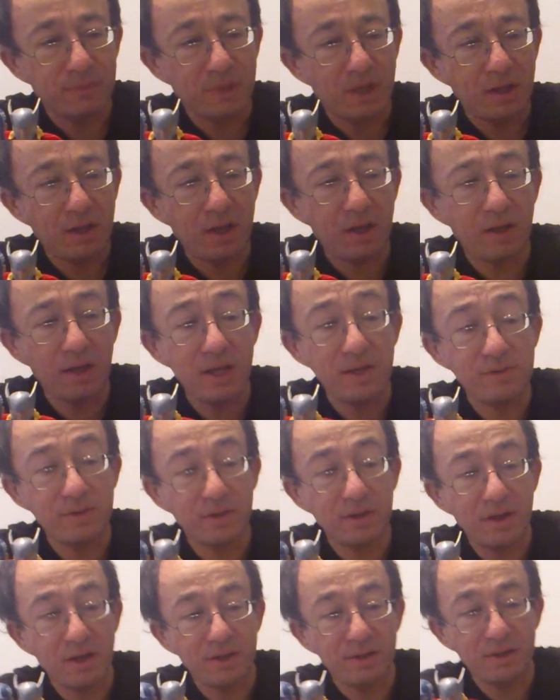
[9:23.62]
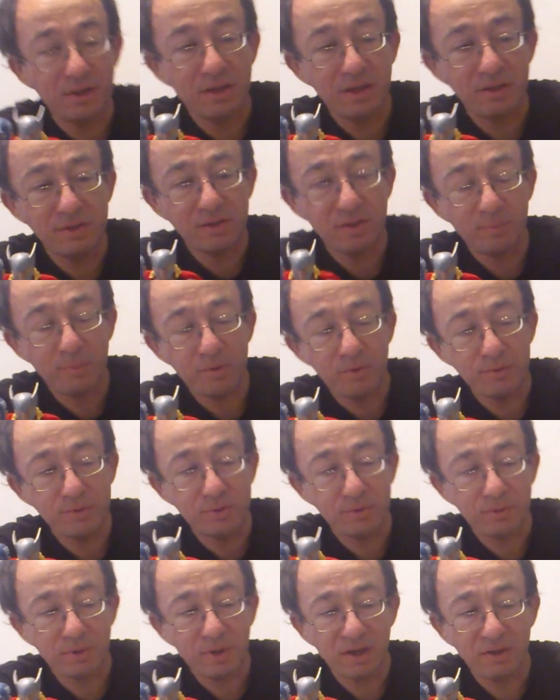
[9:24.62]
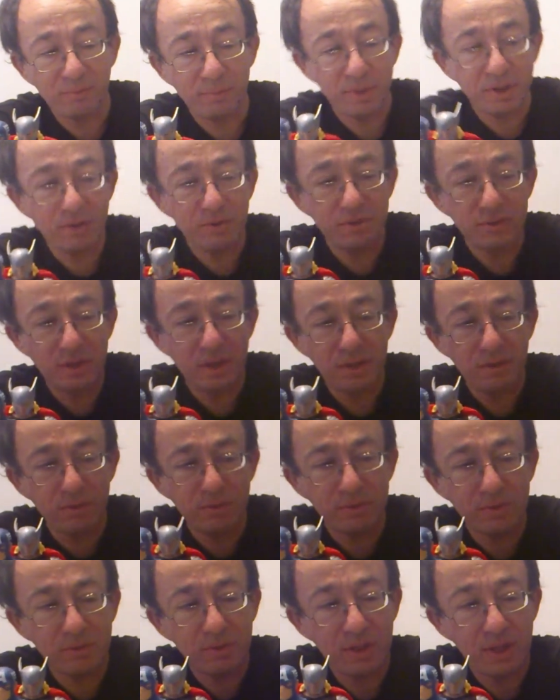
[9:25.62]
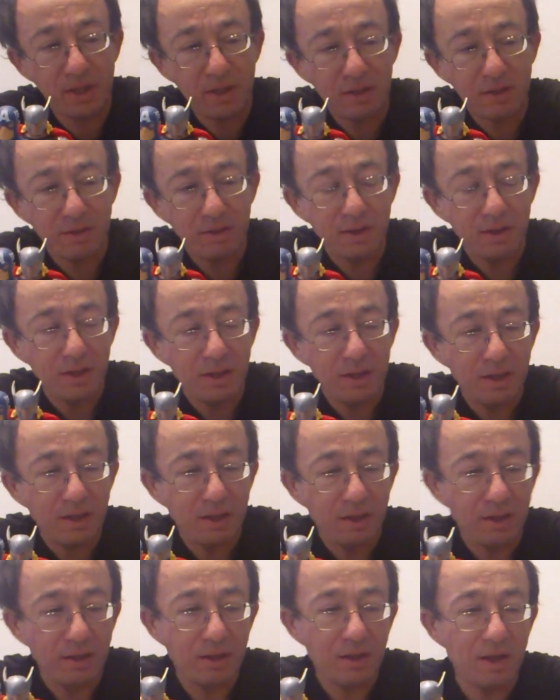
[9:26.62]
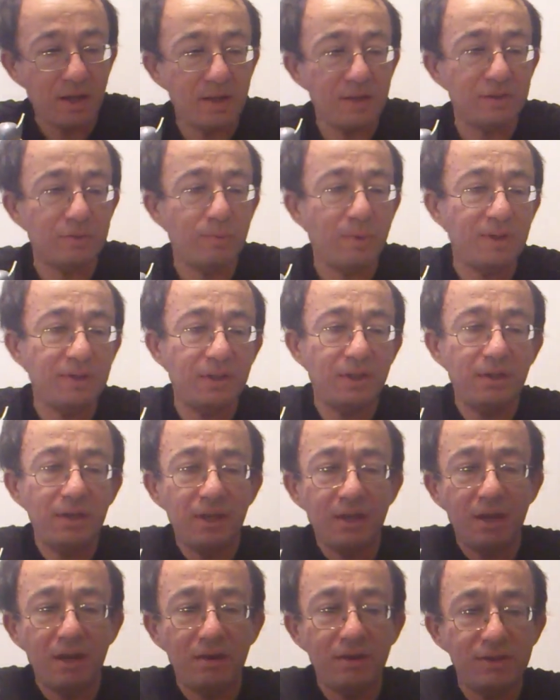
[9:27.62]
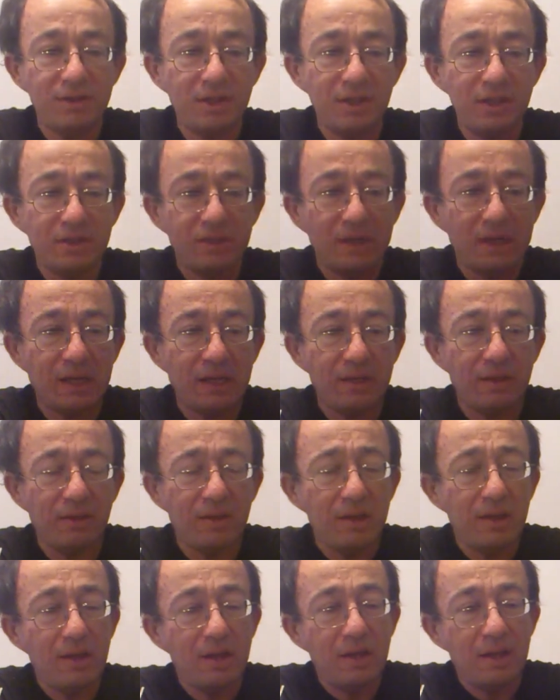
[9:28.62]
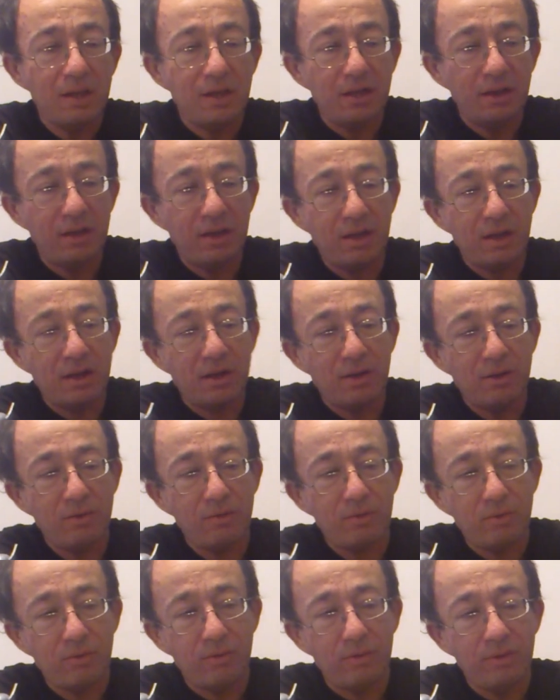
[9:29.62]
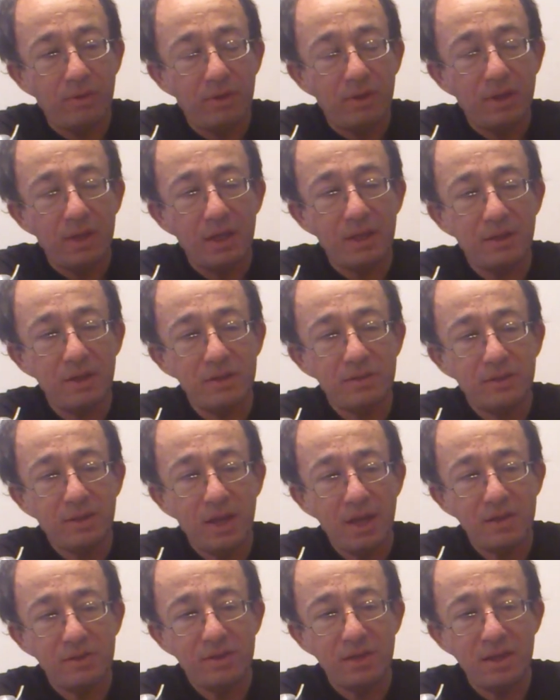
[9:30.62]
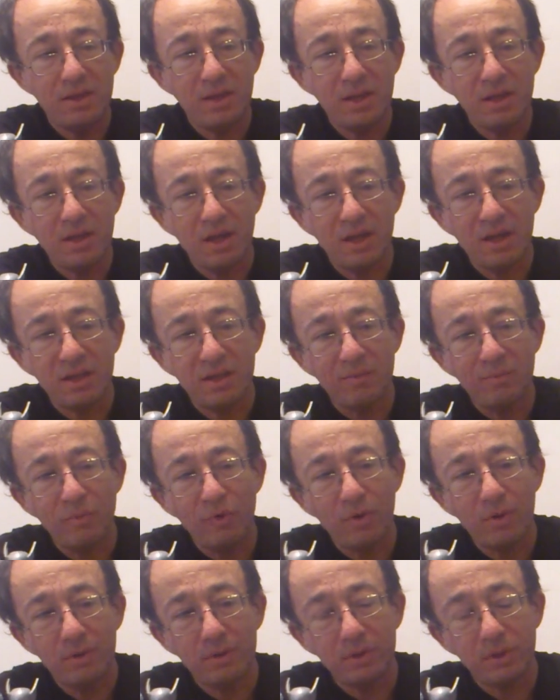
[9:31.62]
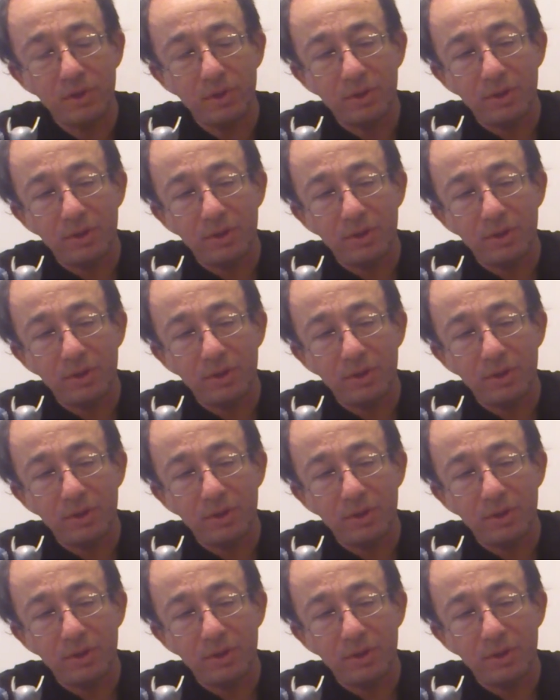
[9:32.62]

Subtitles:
laser gun that he's supposed to have, because he usually has one that he carries in his hand. Now, in this case, they did have a mold